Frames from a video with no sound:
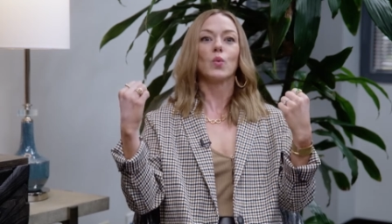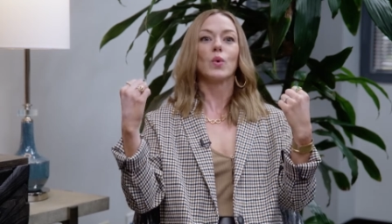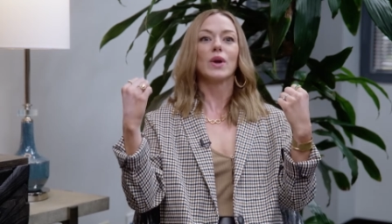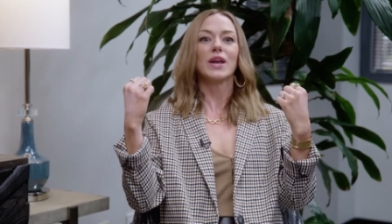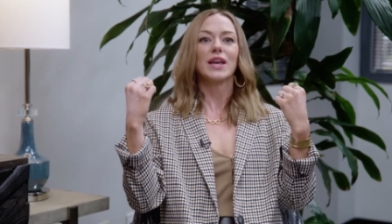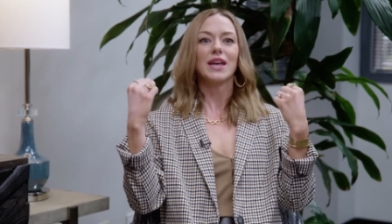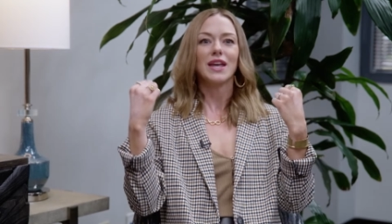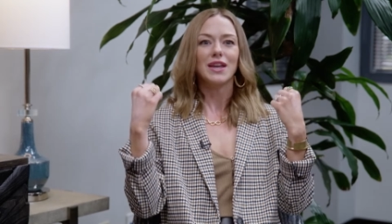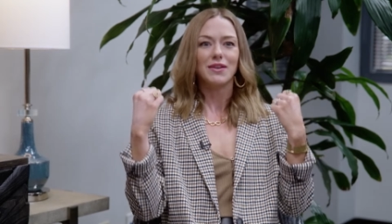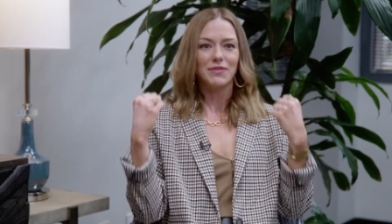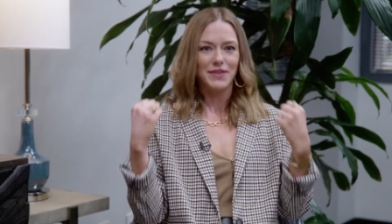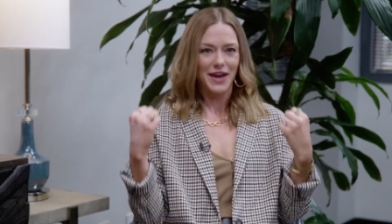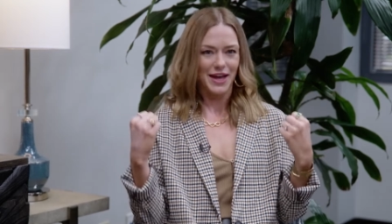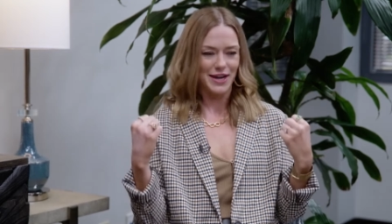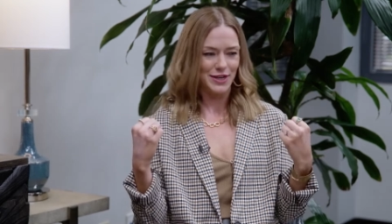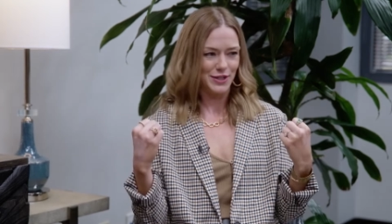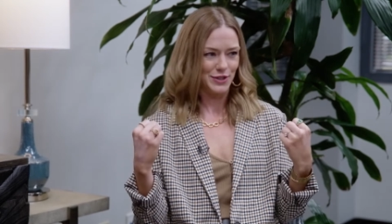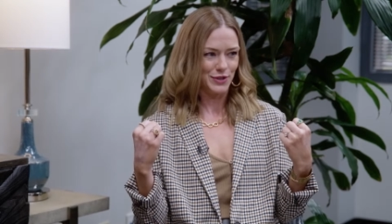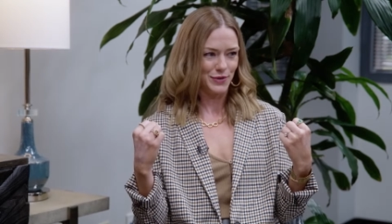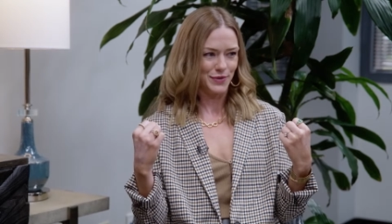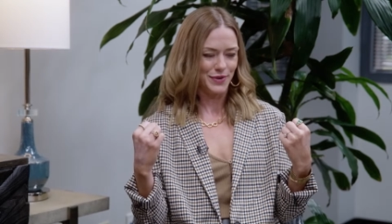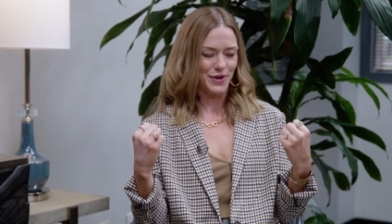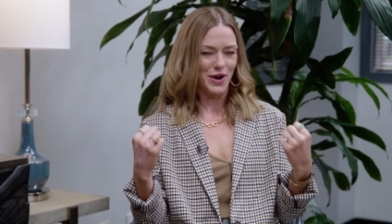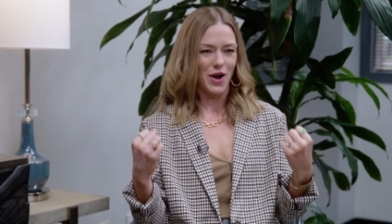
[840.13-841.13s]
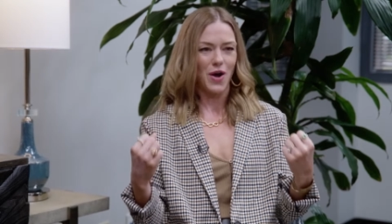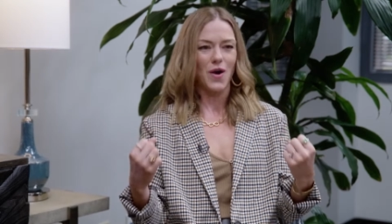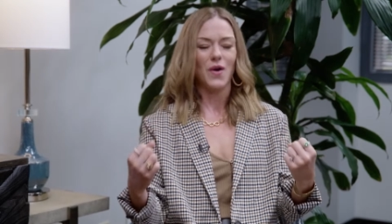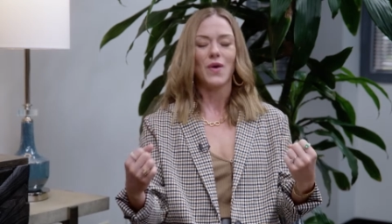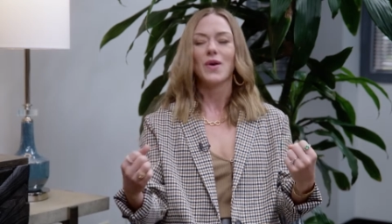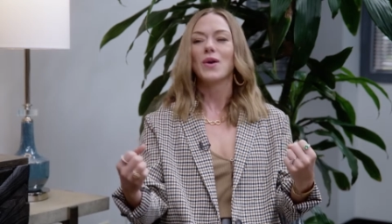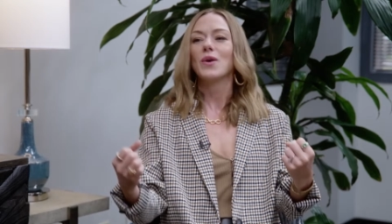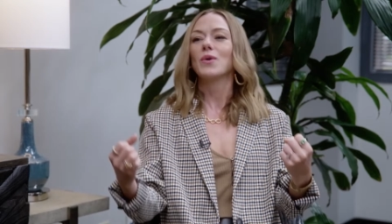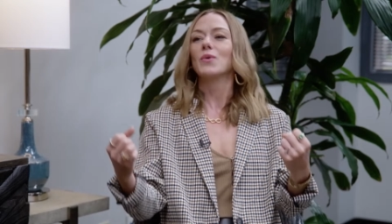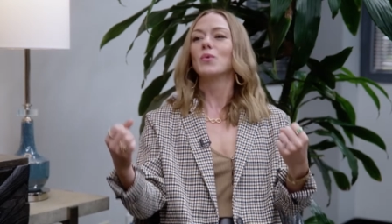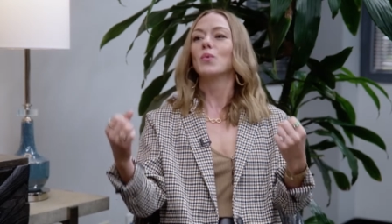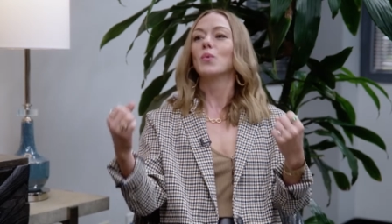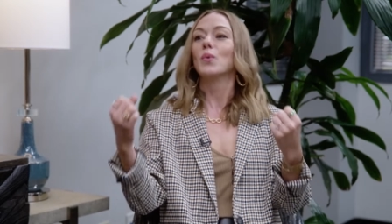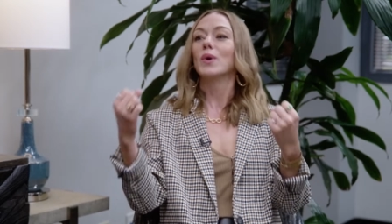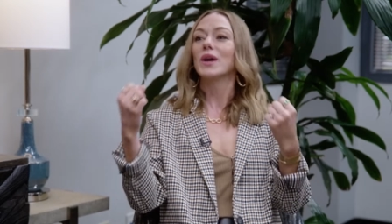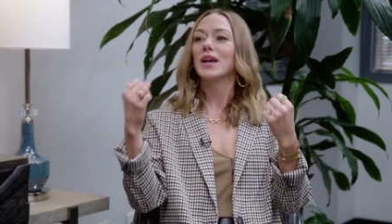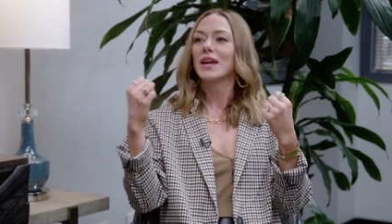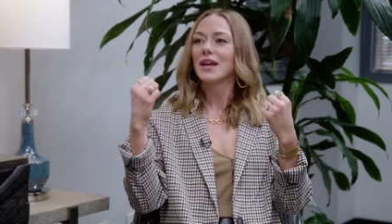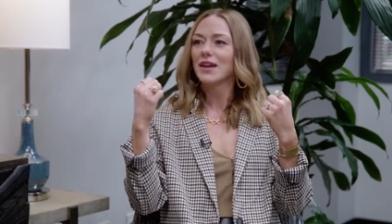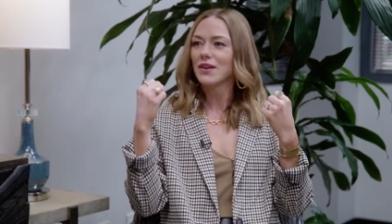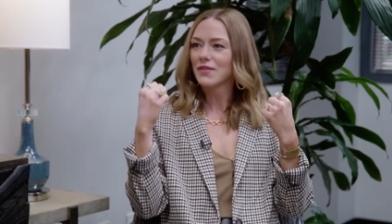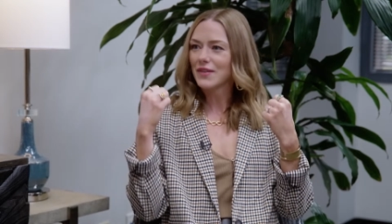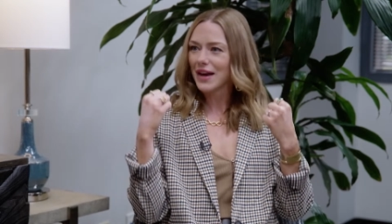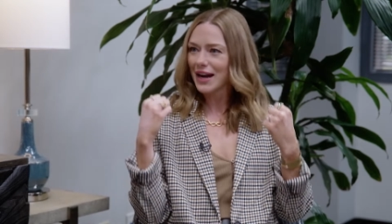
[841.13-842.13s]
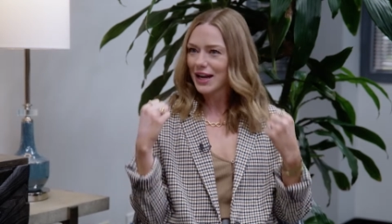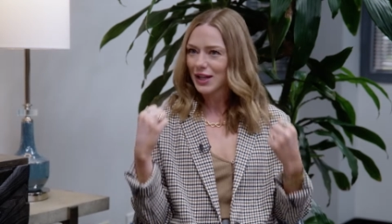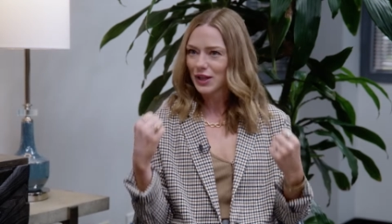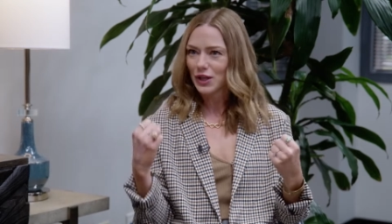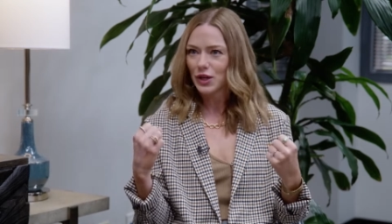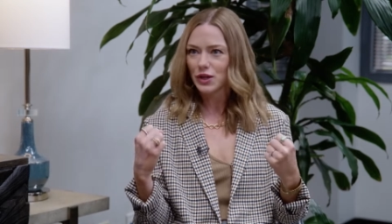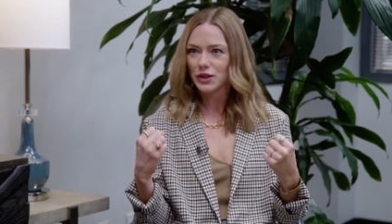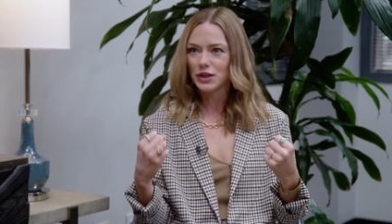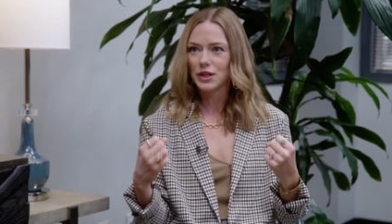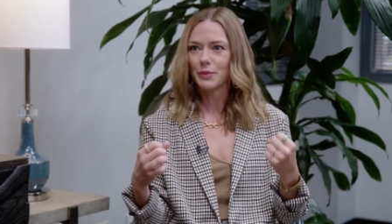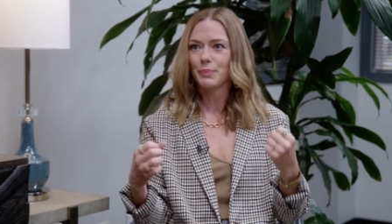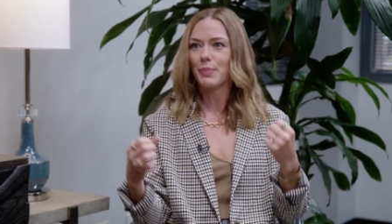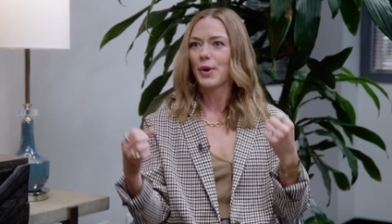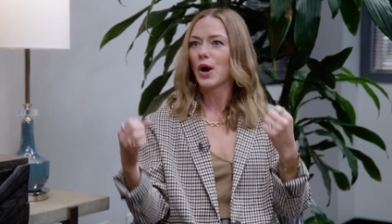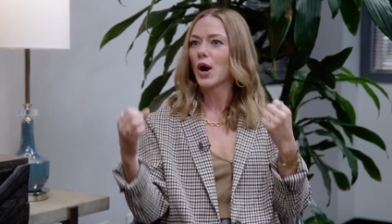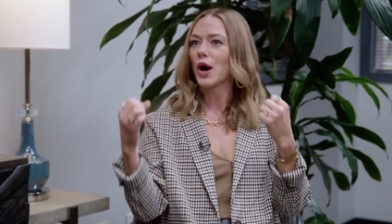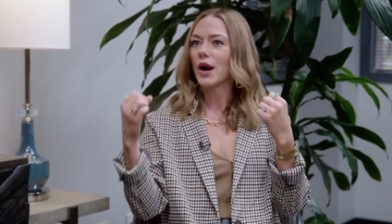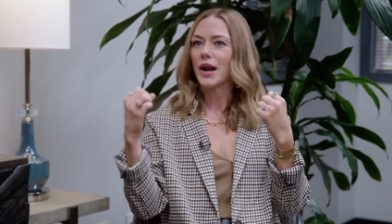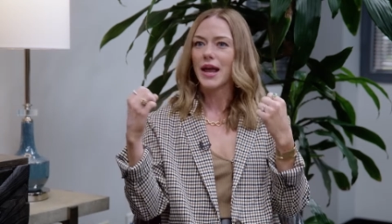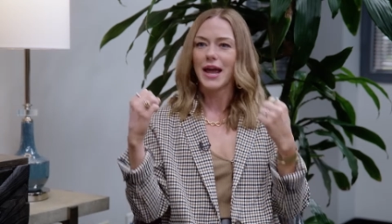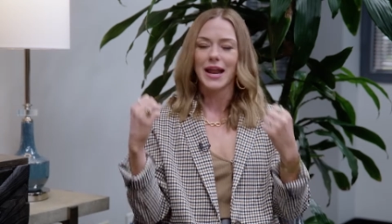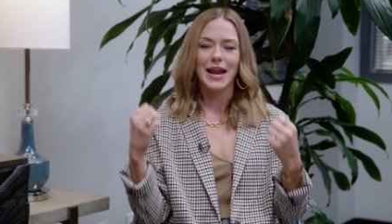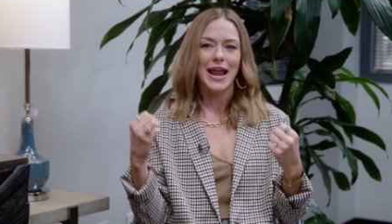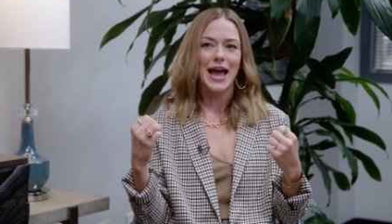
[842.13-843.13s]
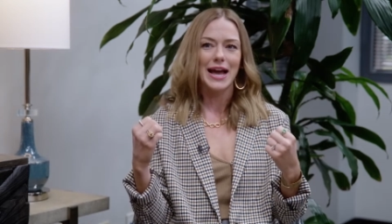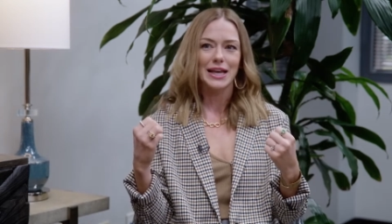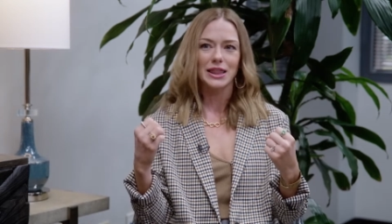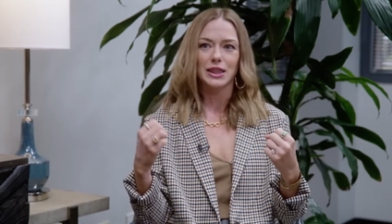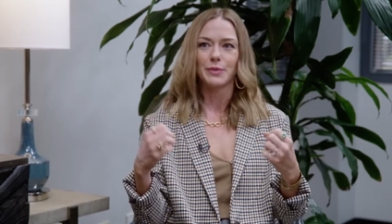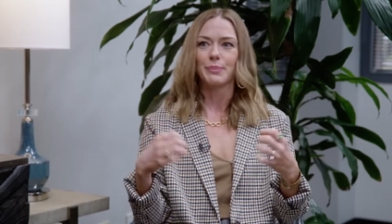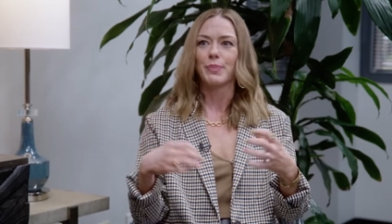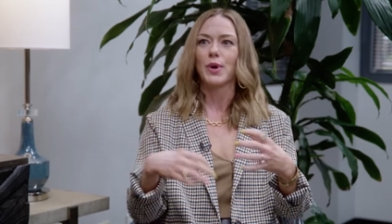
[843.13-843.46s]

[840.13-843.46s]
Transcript: all. Yeah. We've got to do it all. Mm-hmm. We've mm-hmm. got to look the part and act the